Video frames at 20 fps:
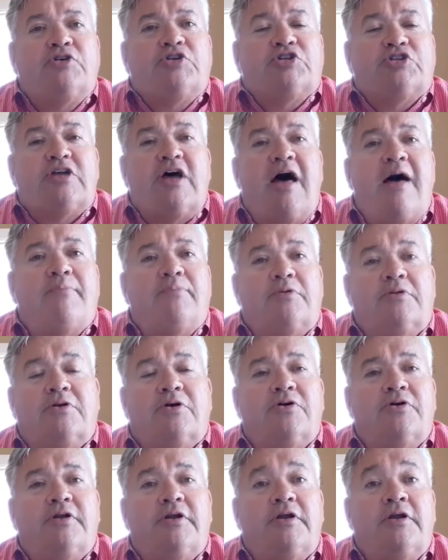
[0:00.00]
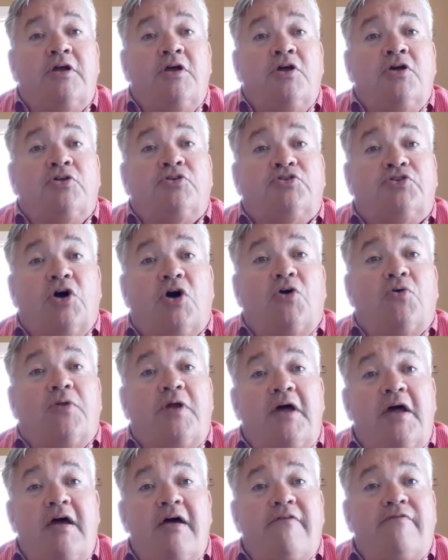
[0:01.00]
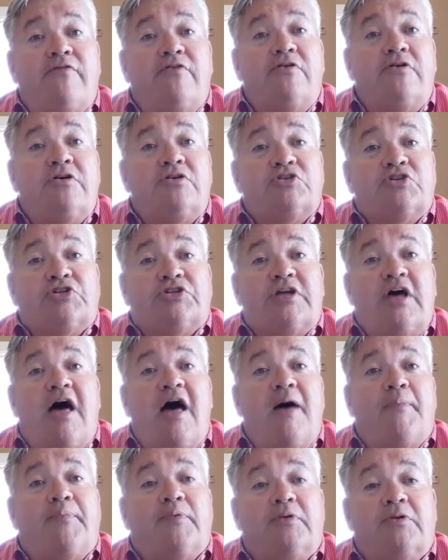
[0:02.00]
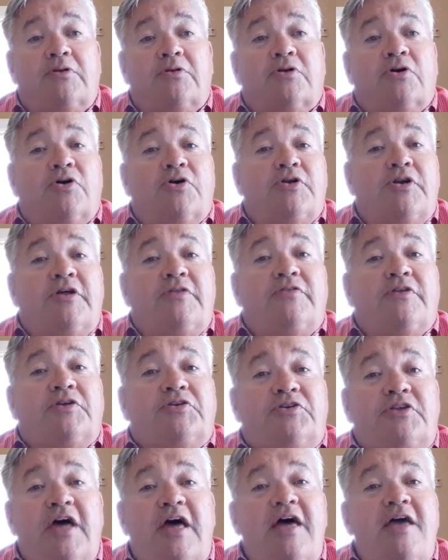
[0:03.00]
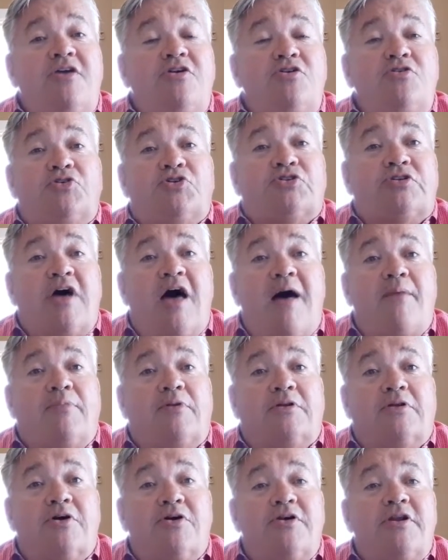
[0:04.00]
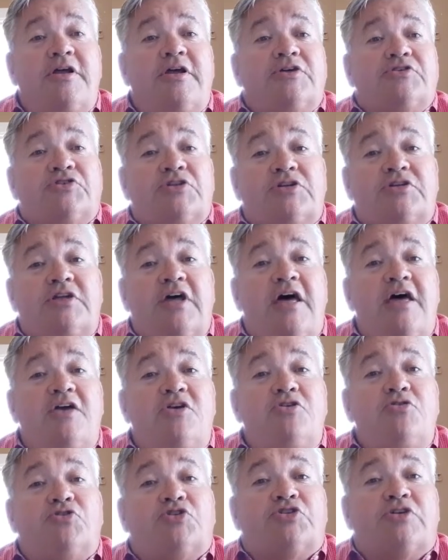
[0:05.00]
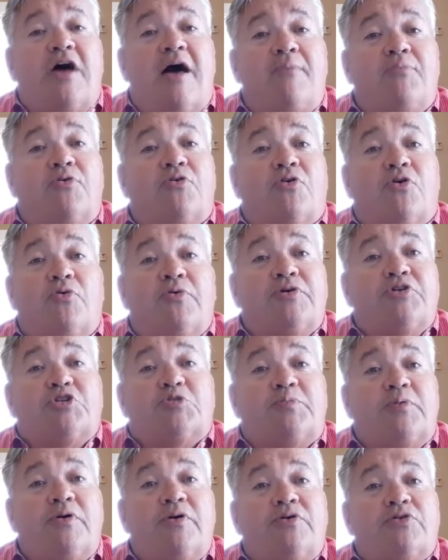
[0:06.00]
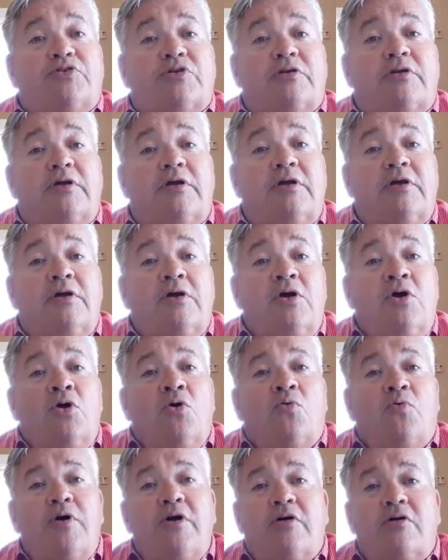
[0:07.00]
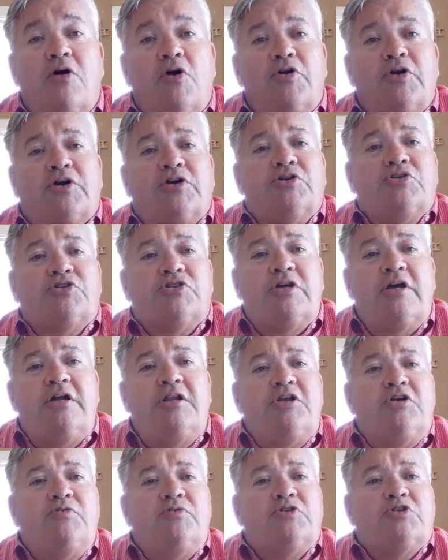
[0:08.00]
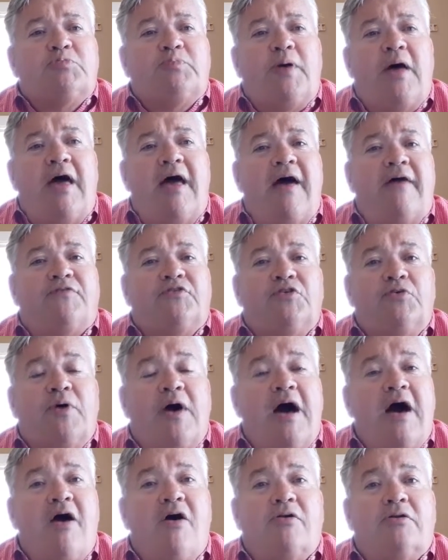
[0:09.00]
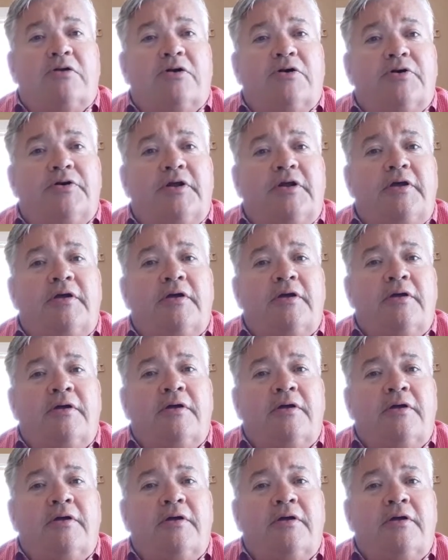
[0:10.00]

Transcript: stopped learning. Don't ever stop learning. The day you stop learning is the day you stop growing spiritually. We are on a continuous path to higher learning.